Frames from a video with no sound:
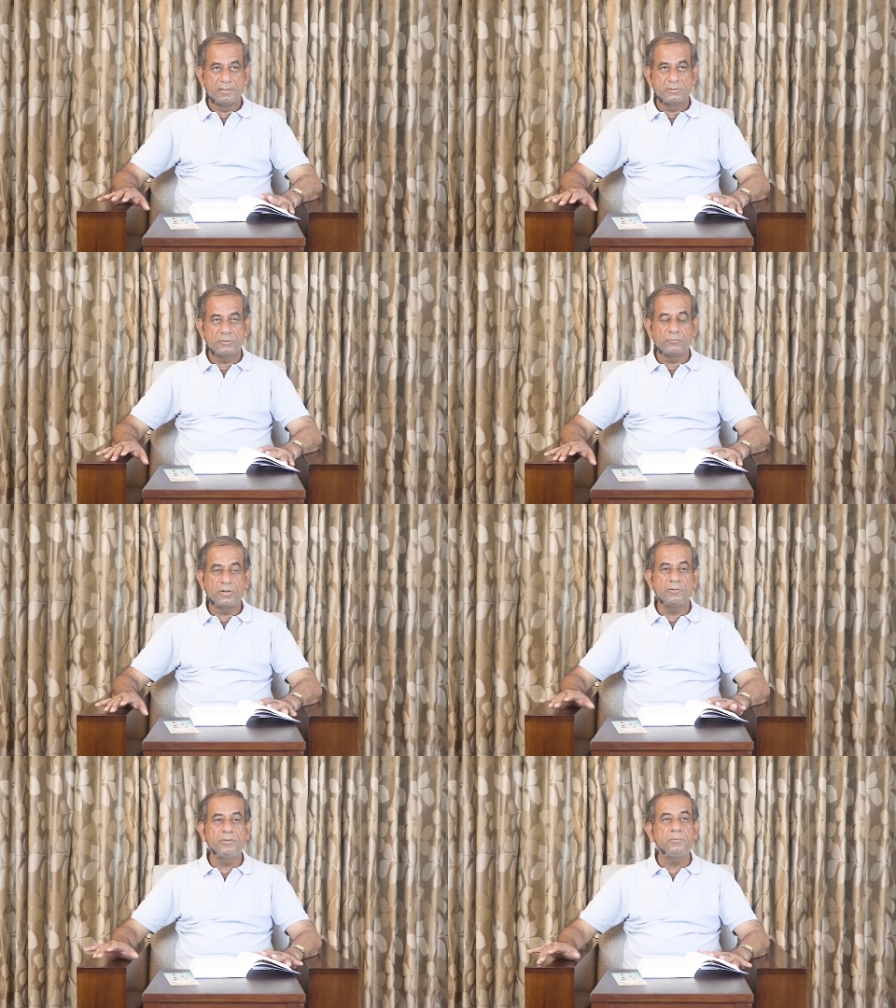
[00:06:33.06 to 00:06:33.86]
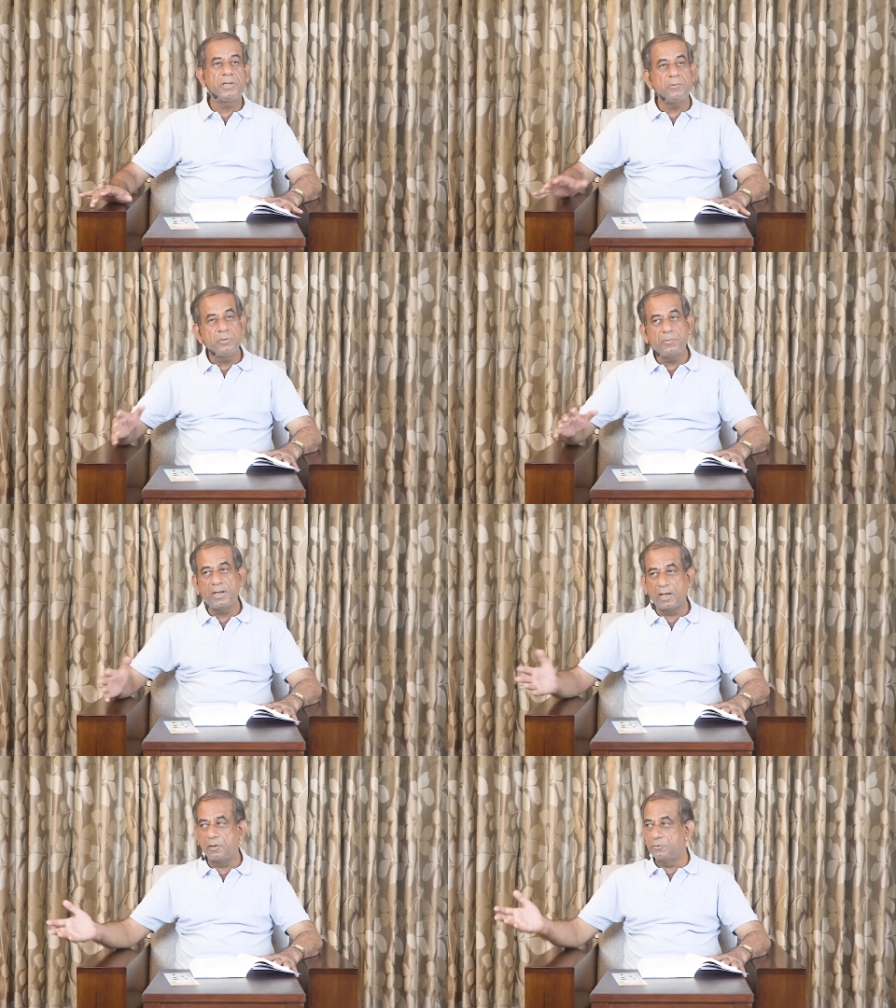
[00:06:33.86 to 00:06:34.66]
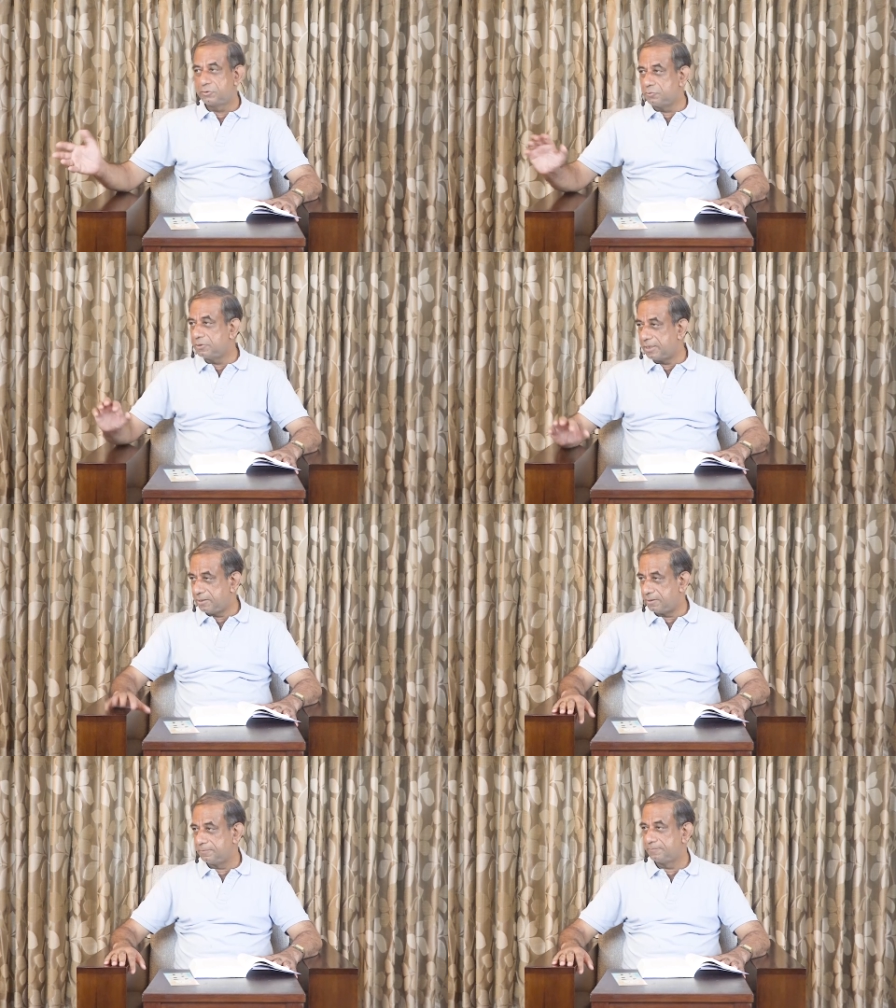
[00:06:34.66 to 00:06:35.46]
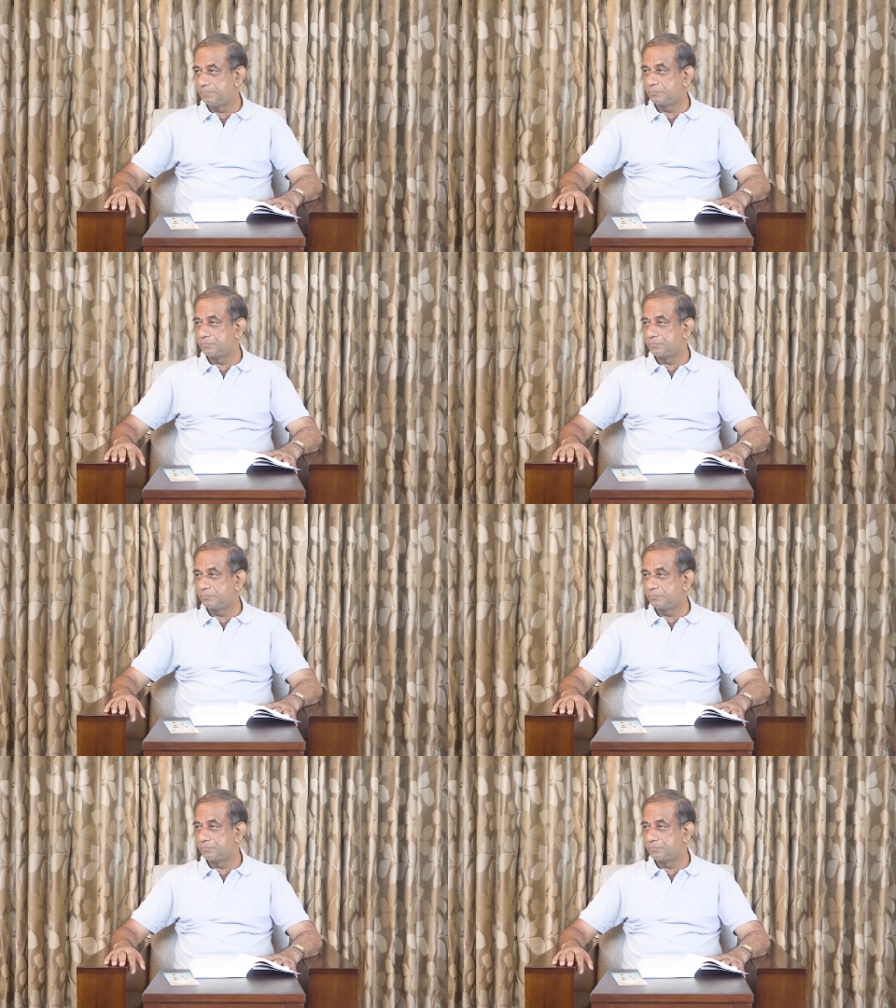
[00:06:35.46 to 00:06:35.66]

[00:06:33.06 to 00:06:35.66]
So one of them came to my house to threaten.